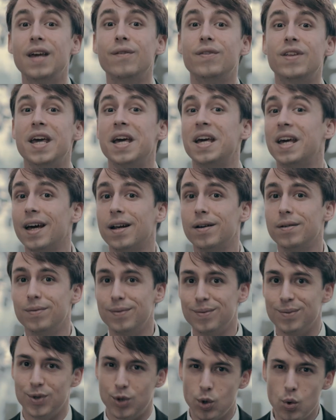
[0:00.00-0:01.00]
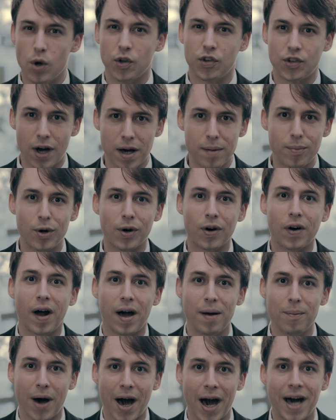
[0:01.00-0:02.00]
If they can do a
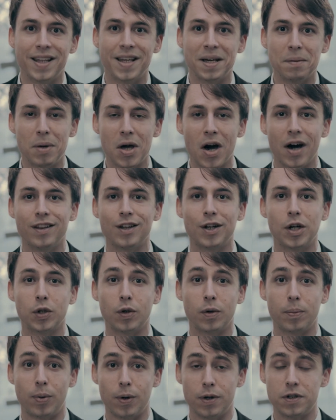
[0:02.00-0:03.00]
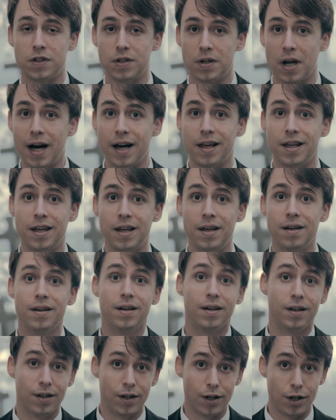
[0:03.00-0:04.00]
cybercrime hiding behind another person, i.e.
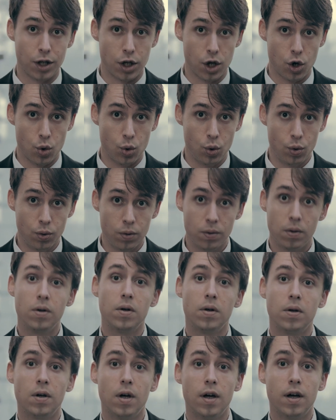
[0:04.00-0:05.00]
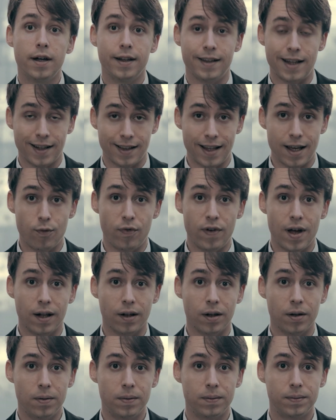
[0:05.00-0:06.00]
you, then they
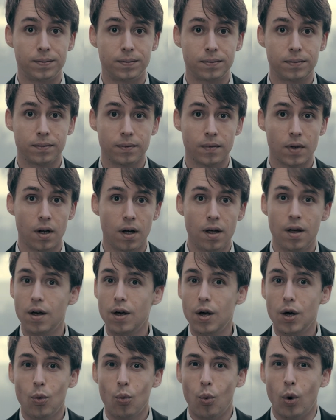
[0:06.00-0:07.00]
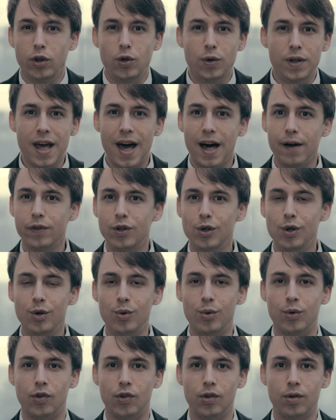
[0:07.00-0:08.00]
will. What do they have to
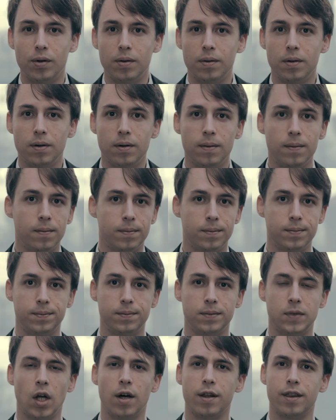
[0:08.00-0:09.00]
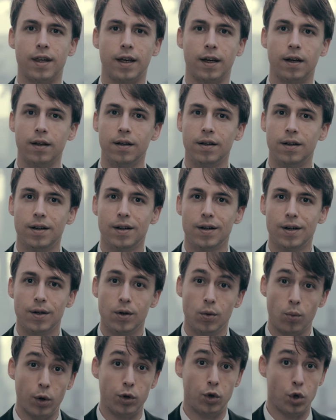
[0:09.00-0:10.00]
lose? Nothing.
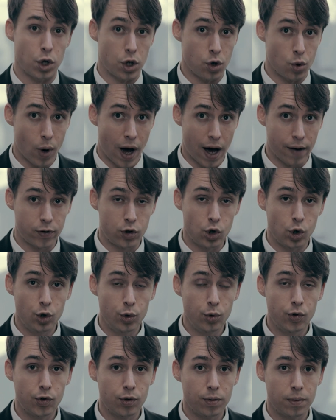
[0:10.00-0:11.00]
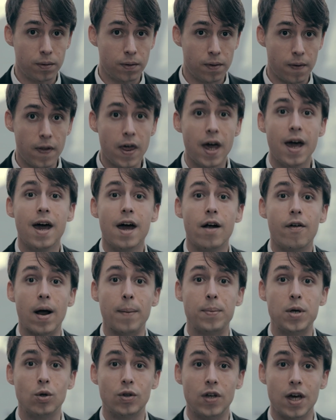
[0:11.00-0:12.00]
What do you have to lose?
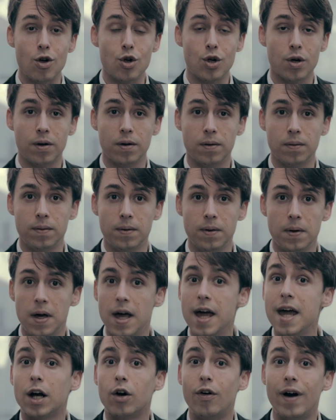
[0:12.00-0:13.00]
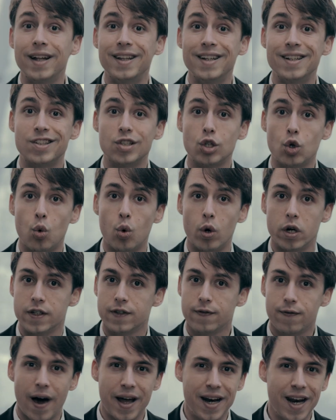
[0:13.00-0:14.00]
Reputation, credit scores,
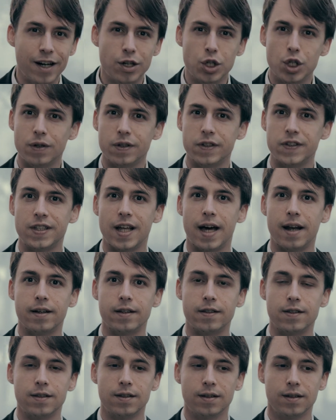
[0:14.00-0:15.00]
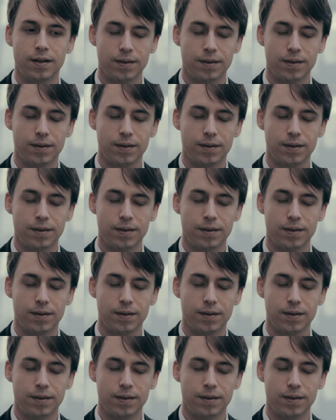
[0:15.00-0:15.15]
financial status.